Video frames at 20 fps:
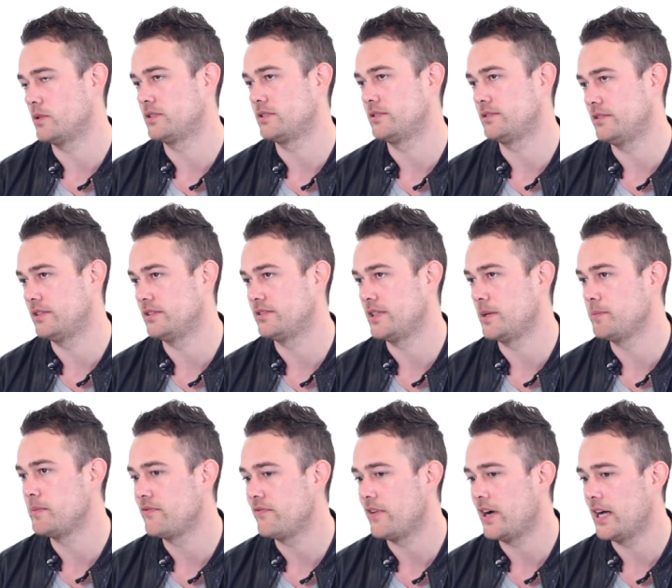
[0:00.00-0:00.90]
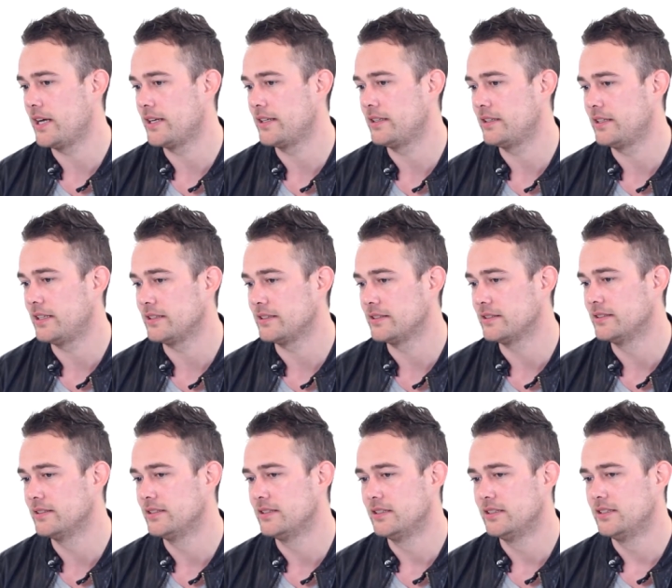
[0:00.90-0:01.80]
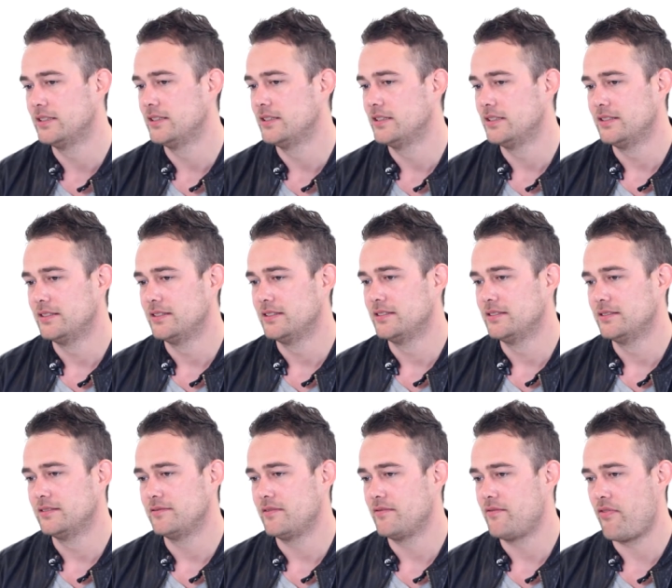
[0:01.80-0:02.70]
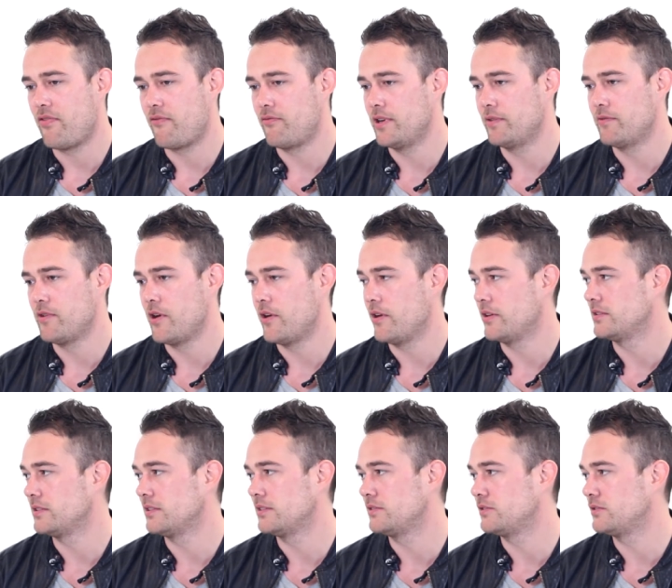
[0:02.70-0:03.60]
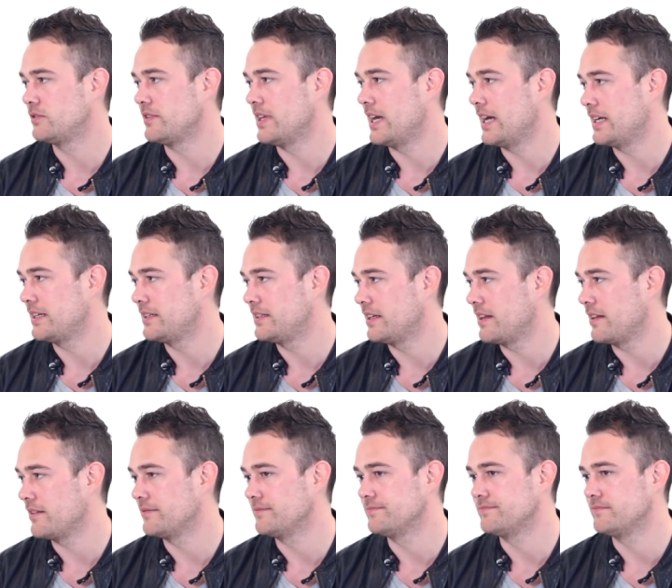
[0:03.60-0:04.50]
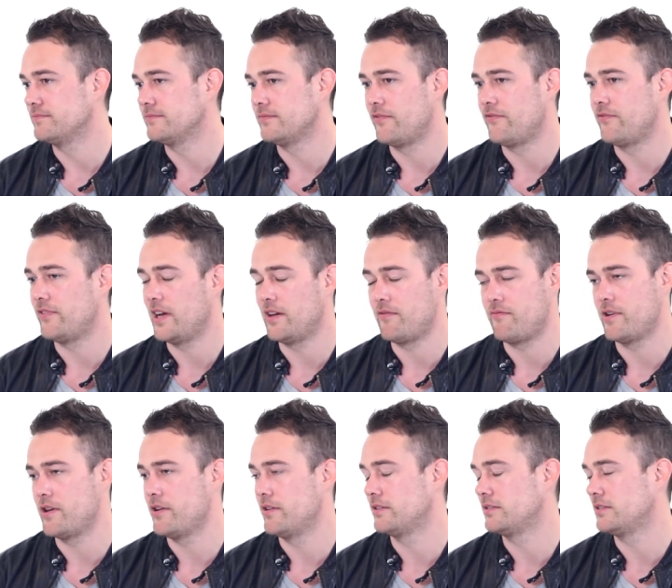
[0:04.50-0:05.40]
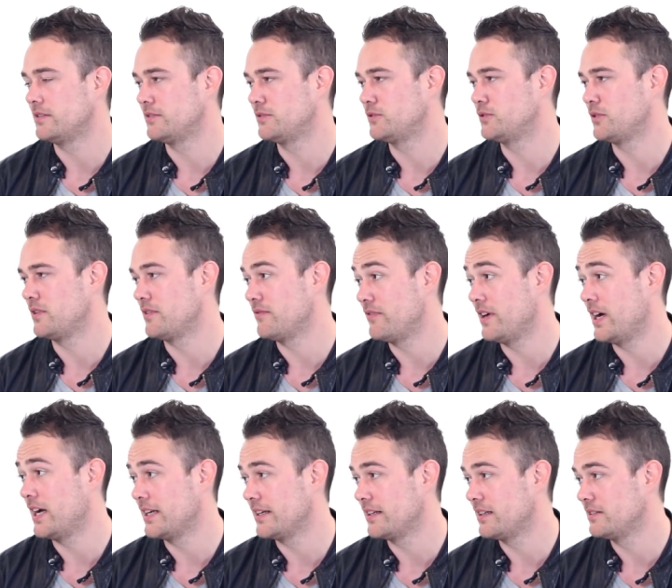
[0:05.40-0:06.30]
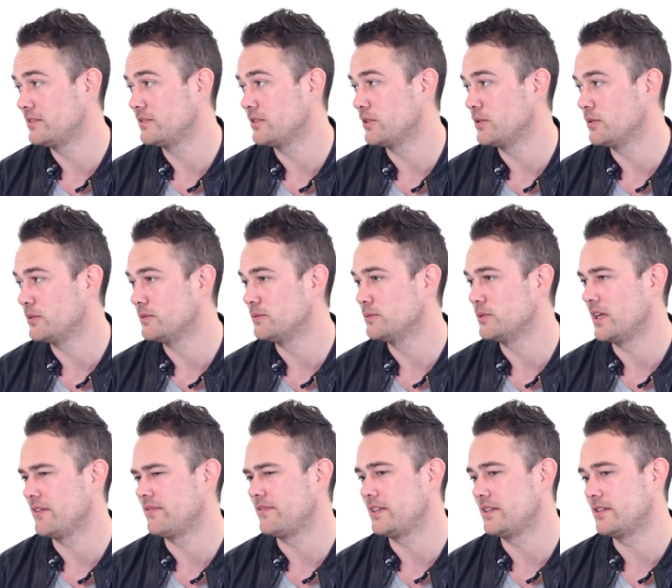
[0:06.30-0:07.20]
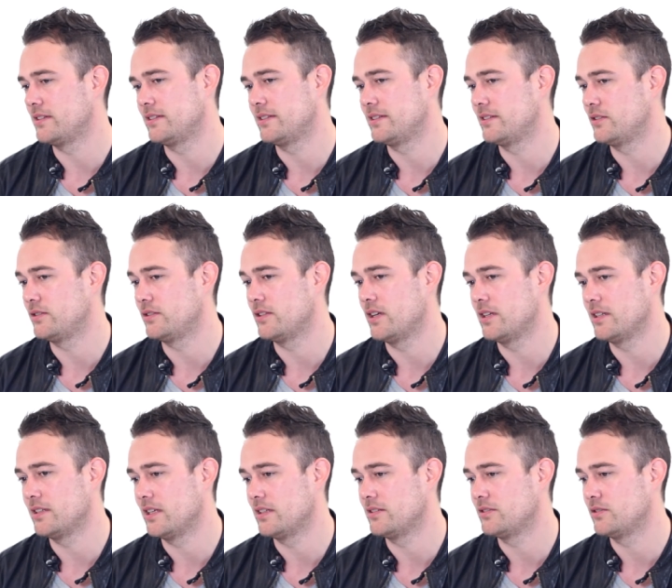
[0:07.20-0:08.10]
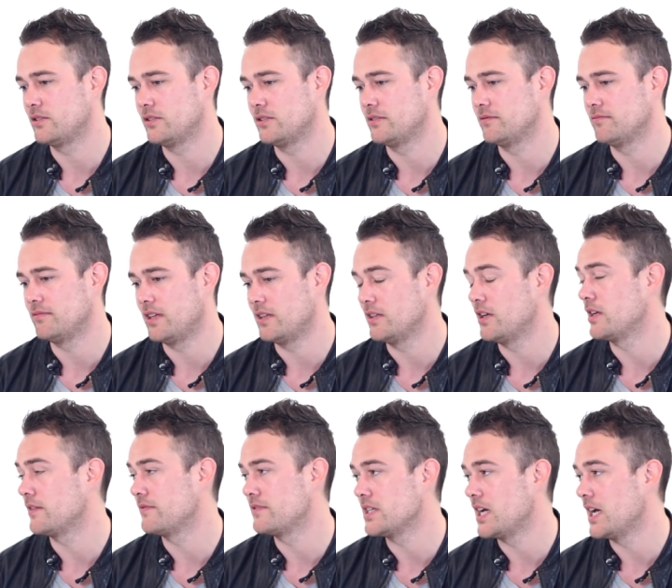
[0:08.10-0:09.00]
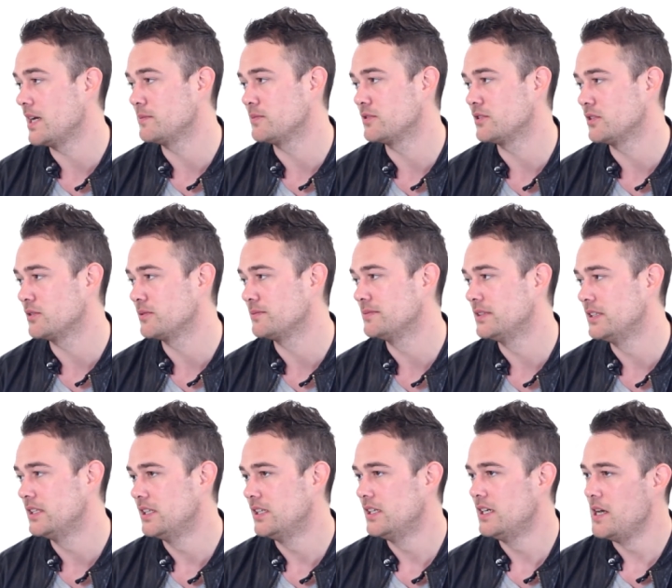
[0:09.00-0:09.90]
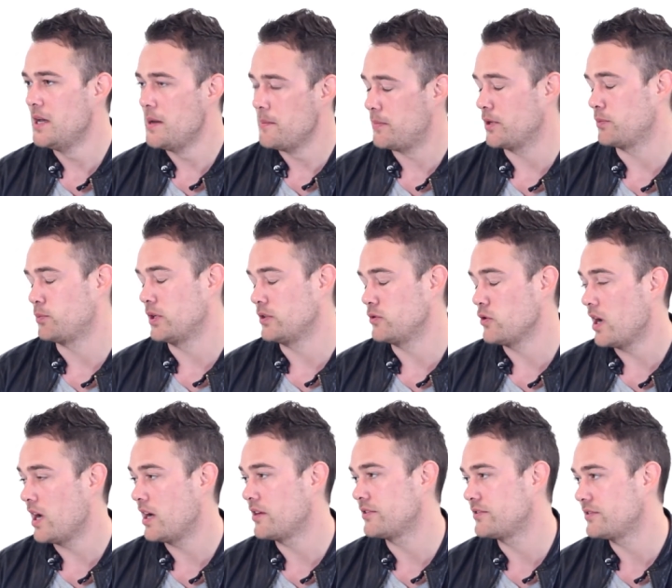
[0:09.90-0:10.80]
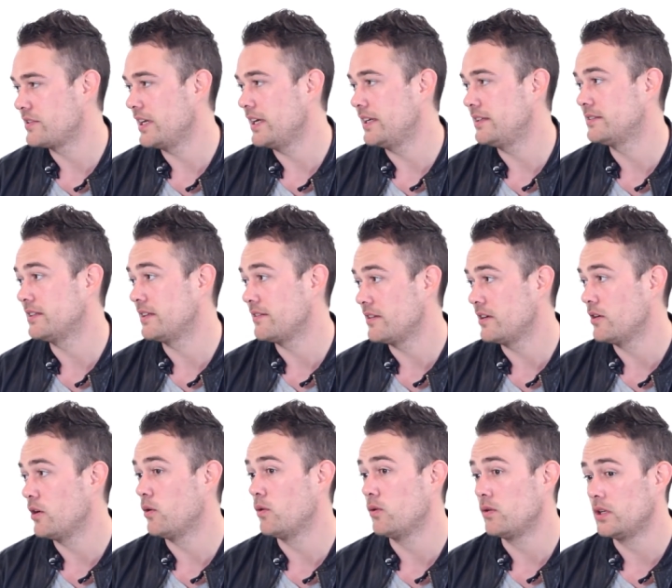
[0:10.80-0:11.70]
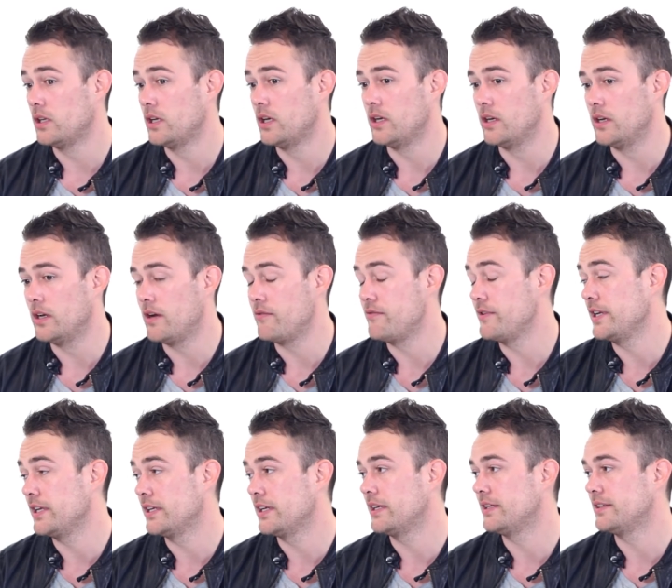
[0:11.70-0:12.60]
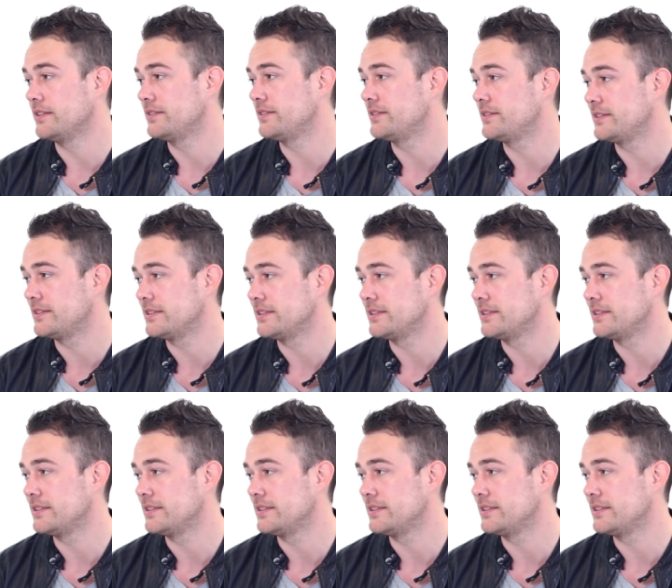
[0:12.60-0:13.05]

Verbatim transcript: was the semi-final and three rehearsals to that and five rehearsals to the final. So we had done it as uh, a lot of times. So. Okay. But when you are on stage and the whole uh, arena is